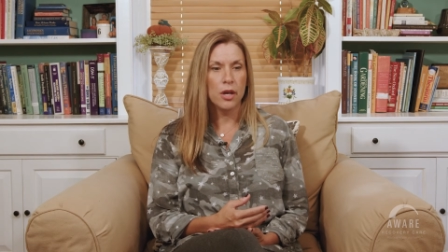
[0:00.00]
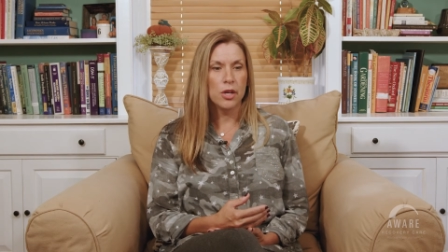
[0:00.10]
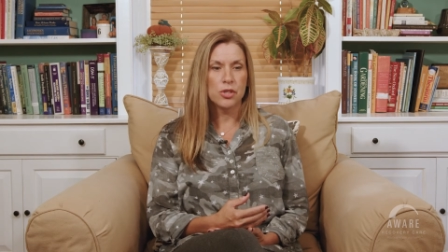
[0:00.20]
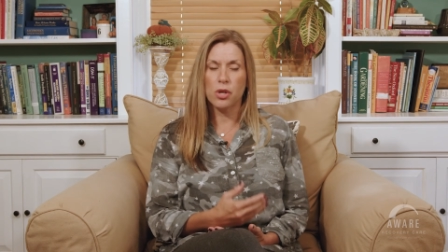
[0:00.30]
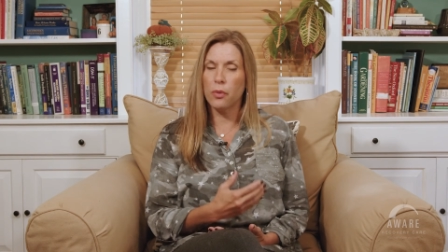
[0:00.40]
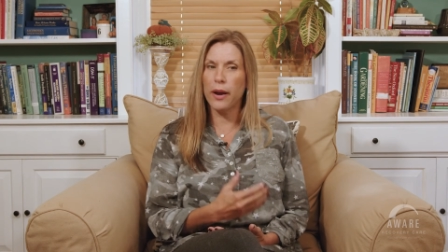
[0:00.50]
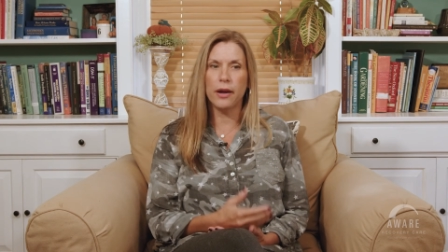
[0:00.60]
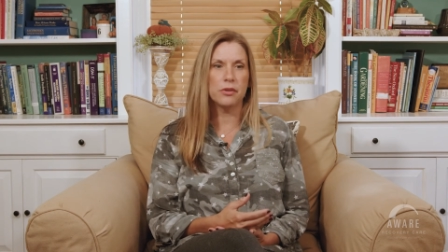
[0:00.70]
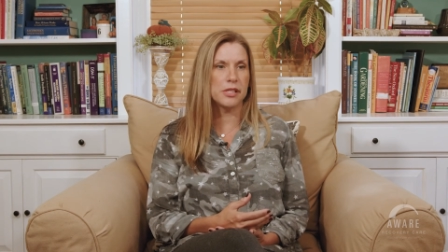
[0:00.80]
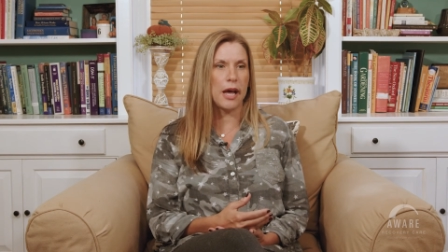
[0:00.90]
So I went
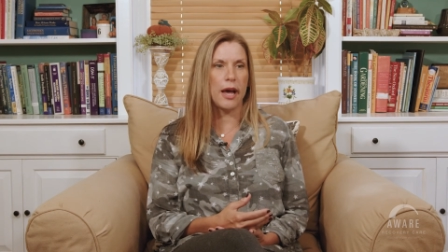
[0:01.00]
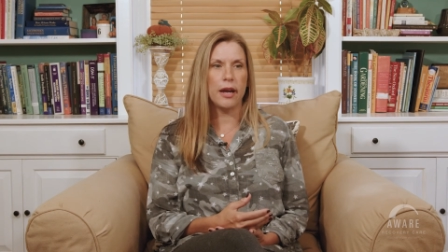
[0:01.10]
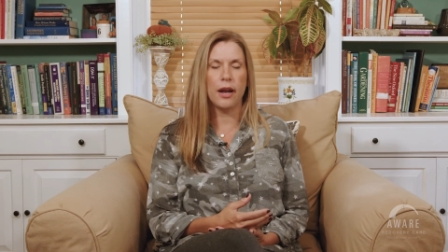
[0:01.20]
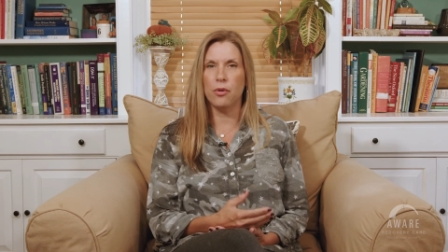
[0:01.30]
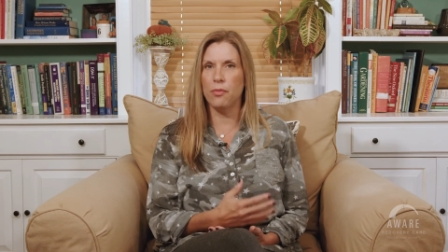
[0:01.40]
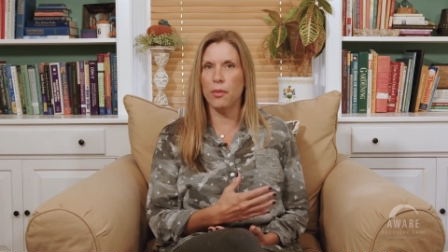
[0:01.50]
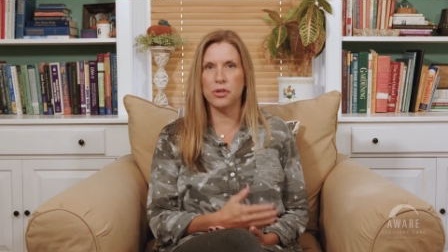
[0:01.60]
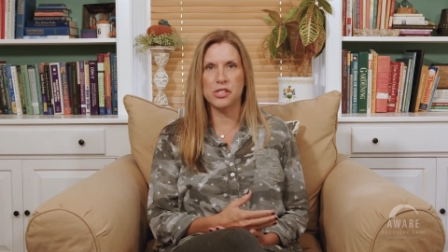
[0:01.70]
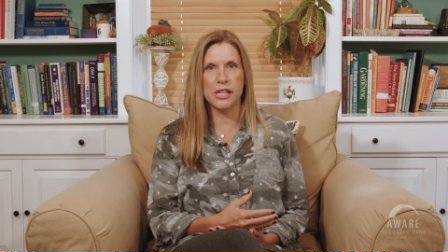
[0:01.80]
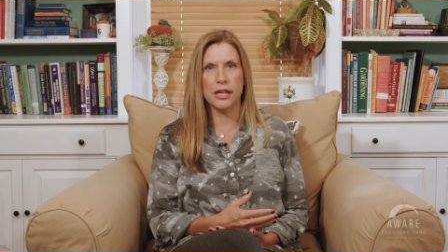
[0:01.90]
outside. I remember
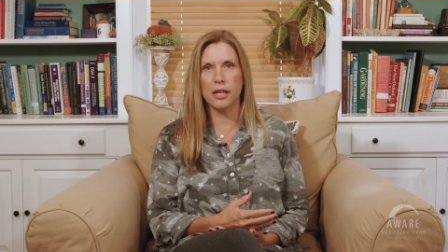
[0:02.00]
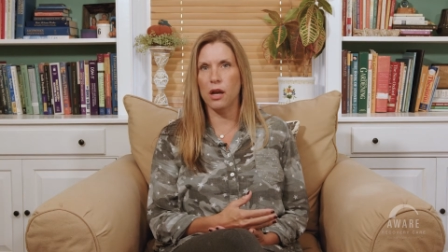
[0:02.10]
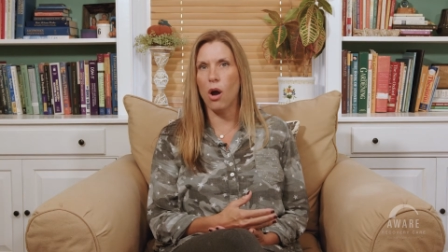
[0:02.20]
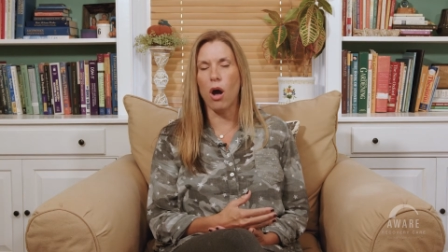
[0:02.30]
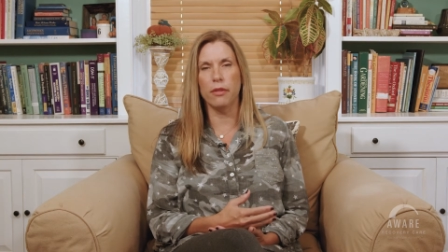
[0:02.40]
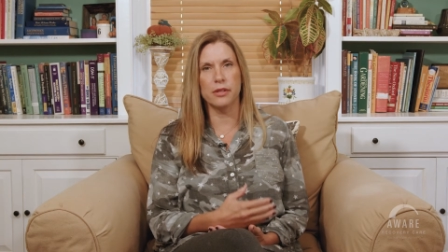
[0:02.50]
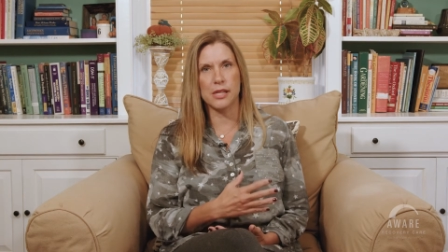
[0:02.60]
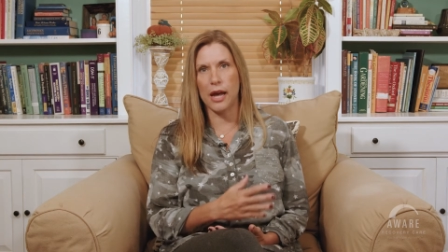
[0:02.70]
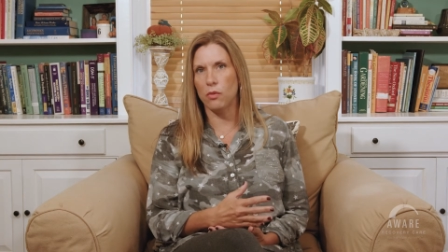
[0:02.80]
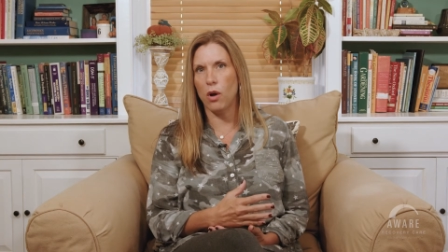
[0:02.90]
standing on the
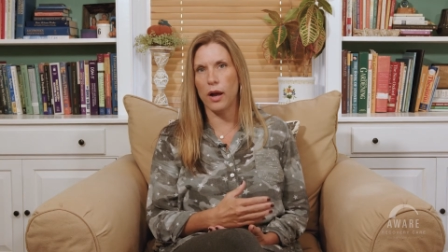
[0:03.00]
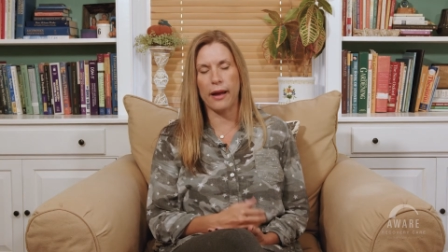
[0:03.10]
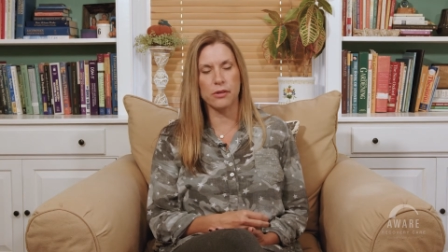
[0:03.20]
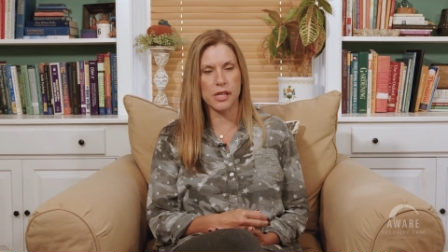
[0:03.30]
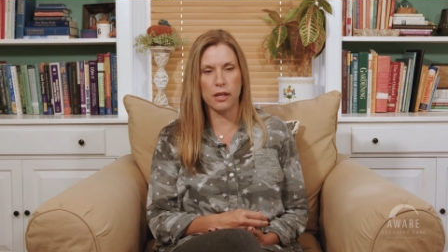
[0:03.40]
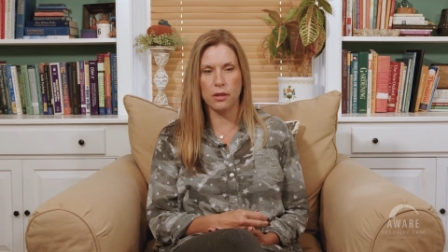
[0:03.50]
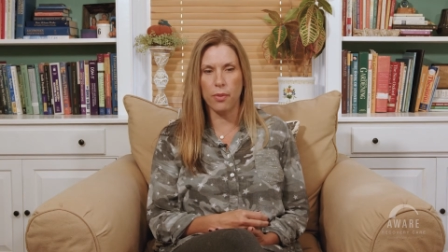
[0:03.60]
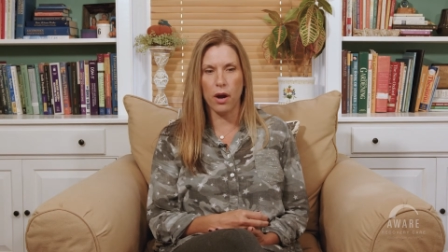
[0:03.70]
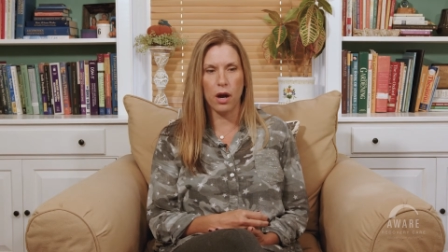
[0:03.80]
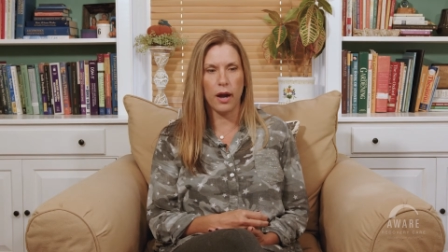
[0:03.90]
sidewalk outside the
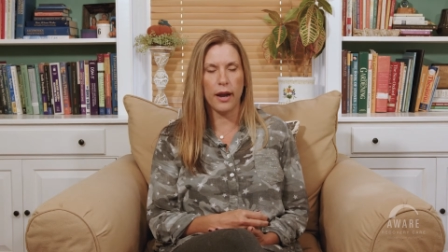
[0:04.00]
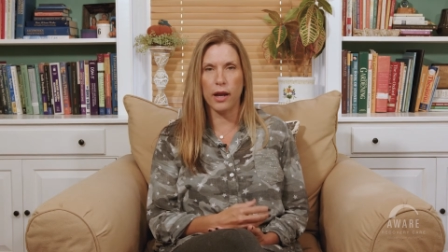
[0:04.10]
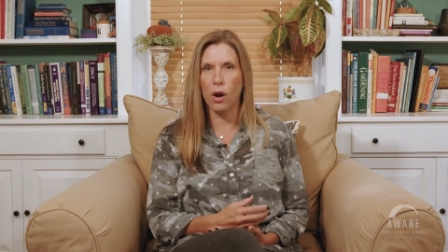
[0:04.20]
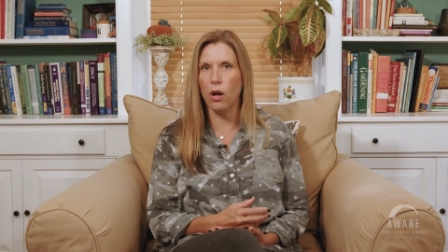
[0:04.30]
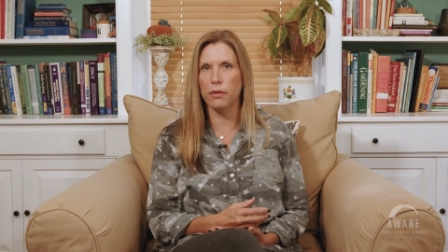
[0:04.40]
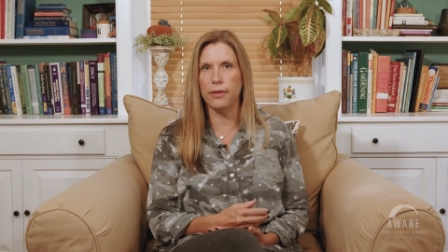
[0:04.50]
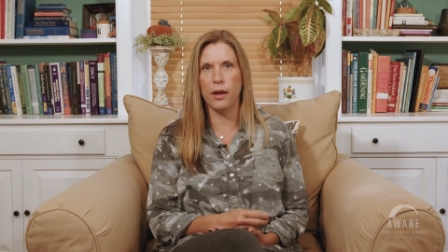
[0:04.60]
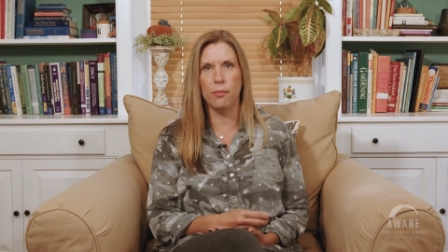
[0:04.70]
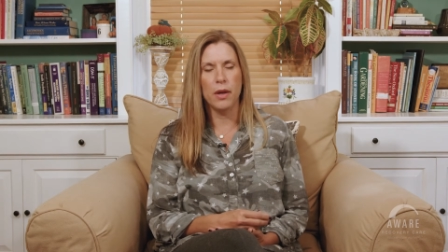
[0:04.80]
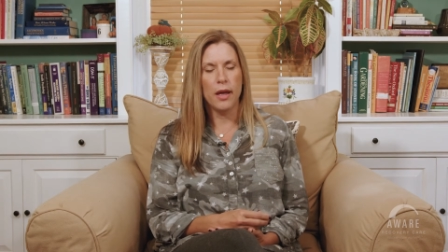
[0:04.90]
bar and I called
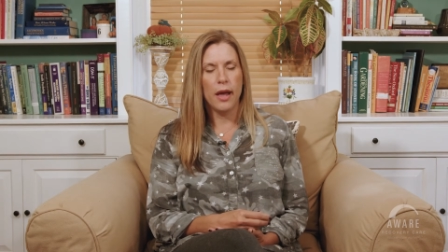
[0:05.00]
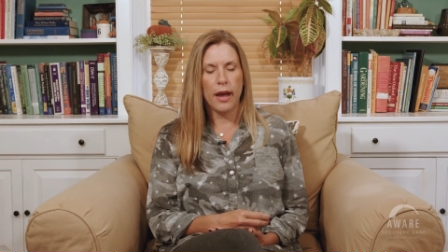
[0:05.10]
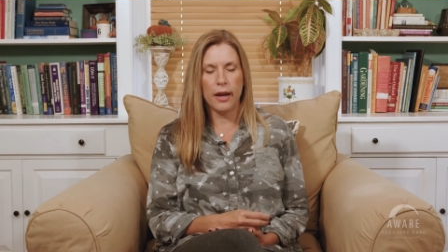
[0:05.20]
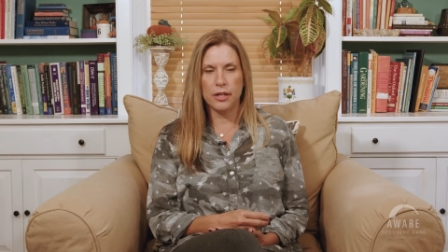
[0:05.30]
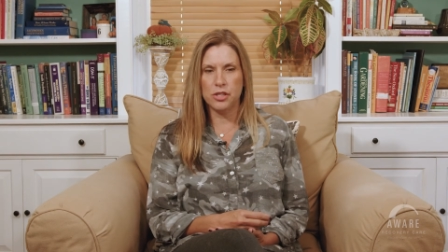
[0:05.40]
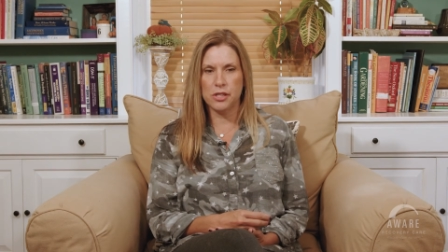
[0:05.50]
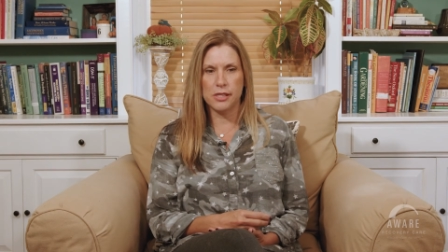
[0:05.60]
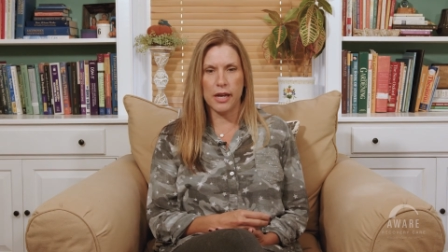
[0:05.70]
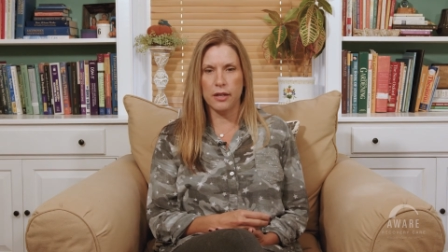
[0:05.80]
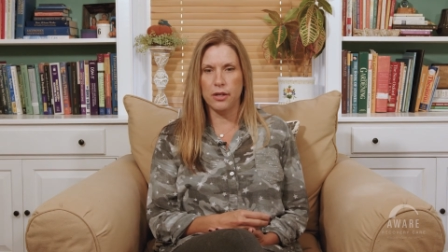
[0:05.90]
them and I just
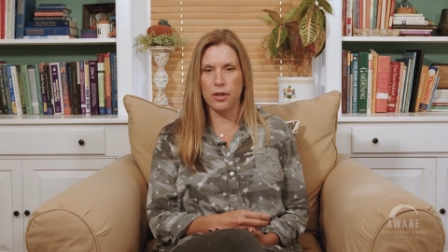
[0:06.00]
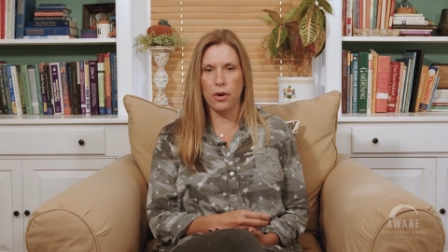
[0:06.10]
said,